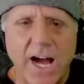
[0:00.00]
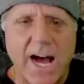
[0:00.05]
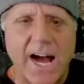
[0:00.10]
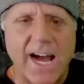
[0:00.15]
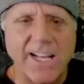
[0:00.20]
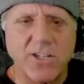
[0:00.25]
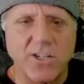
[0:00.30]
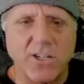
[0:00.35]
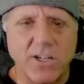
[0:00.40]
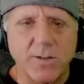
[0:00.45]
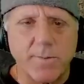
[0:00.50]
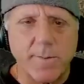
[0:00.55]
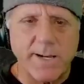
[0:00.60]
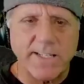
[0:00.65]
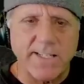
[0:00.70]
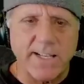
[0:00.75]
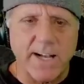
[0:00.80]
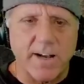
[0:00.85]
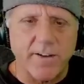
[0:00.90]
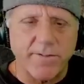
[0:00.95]
I took
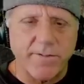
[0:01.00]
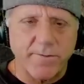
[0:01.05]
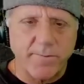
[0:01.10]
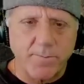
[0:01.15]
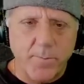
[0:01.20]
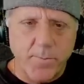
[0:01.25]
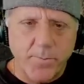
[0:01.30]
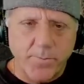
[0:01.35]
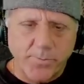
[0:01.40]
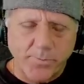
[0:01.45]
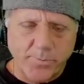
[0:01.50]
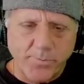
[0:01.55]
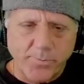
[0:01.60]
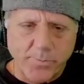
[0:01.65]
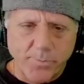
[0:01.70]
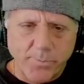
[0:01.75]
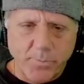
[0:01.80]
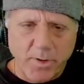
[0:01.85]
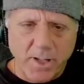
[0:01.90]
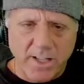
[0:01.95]
myself.
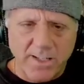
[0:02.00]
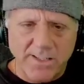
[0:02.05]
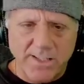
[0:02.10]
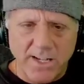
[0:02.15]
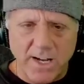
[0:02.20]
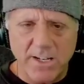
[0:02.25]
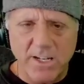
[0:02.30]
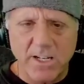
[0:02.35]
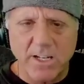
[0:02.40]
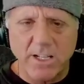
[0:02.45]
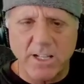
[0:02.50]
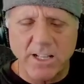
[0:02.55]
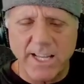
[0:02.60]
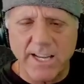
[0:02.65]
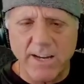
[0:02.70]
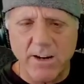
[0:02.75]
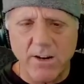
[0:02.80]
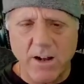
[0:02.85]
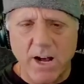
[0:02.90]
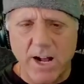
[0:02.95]
Sun
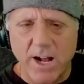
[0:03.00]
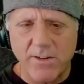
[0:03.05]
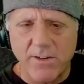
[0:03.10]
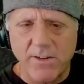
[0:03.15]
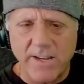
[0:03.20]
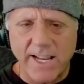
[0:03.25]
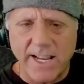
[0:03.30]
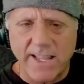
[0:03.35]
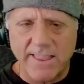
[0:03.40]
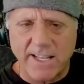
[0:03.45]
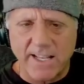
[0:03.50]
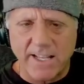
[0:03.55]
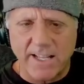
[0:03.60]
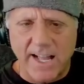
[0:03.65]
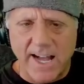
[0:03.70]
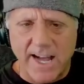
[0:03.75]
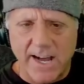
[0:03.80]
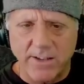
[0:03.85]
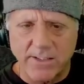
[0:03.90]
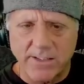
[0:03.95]
clear underneath the
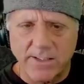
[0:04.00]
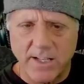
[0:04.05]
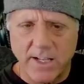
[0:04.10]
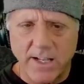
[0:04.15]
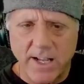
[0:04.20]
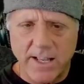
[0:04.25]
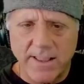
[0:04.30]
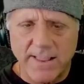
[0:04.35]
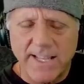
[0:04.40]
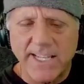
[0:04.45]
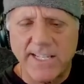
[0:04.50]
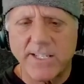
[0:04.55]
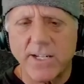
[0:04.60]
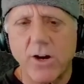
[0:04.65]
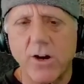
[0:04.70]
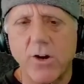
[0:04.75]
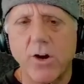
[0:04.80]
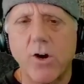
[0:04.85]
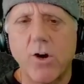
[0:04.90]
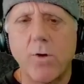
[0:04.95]
clouds. These
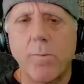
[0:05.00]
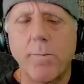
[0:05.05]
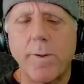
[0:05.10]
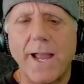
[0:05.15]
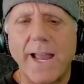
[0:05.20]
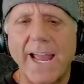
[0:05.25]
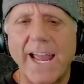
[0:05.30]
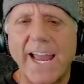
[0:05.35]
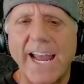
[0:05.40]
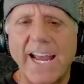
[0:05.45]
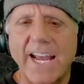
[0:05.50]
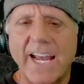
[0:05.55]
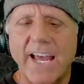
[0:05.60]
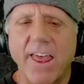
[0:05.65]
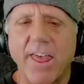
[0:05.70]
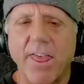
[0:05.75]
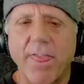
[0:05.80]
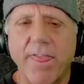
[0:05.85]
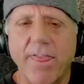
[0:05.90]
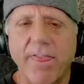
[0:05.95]
are opaque,
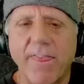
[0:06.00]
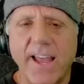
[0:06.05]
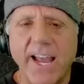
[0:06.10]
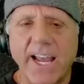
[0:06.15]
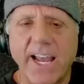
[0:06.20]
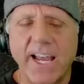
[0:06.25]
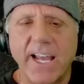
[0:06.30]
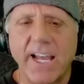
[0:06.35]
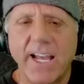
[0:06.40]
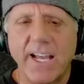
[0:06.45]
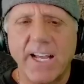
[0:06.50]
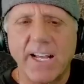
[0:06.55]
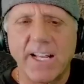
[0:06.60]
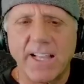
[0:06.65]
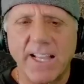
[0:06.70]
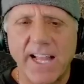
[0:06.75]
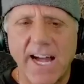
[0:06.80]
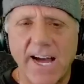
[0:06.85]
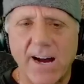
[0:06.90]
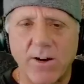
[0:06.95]
thick
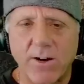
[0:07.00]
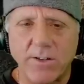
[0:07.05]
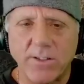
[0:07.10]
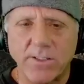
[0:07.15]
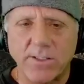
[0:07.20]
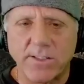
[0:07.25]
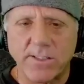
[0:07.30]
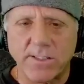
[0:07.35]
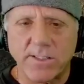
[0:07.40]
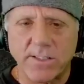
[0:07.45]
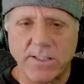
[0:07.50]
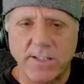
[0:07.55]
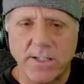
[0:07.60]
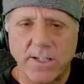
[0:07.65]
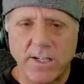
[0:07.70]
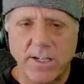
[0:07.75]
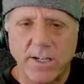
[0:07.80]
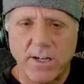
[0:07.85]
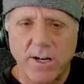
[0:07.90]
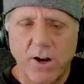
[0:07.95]
clouds.
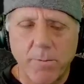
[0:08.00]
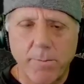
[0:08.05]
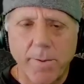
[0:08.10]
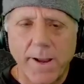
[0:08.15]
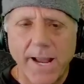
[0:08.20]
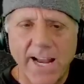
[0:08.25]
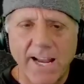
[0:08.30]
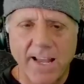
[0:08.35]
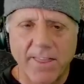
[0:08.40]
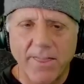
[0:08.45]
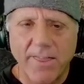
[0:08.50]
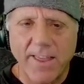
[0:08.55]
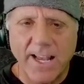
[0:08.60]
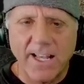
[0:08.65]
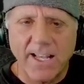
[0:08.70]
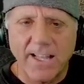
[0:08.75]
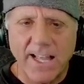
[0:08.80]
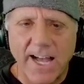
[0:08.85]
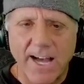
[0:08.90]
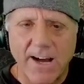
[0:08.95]
Opaque, thick
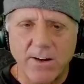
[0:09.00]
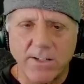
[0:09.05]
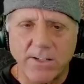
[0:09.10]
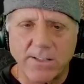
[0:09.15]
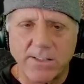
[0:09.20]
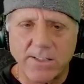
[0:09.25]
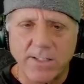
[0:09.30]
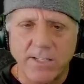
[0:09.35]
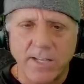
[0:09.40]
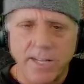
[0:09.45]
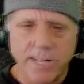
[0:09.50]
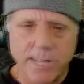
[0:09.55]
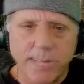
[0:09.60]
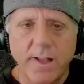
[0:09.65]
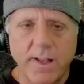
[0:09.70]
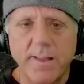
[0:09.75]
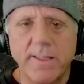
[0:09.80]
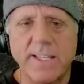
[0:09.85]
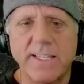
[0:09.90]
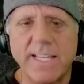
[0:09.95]
clouds.
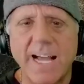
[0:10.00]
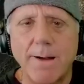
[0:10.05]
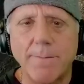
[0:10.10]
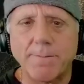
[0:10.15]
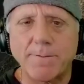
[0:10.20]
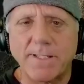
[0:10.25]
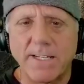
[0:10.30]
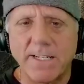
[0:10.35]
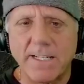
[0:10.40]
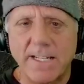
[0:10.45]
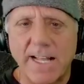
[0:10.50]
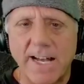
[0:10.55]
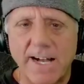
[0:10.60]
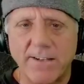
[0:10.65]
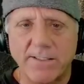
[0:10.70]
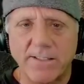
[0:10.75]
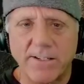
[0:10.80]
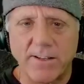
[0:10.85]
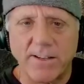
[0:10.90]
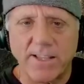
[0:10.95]
The tops of the
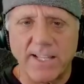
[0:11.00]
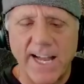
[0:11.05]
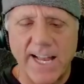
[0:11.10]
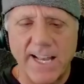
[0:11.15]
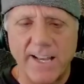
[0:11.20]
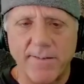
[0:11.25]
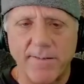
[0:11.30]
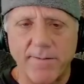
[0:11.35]
clouds are lit.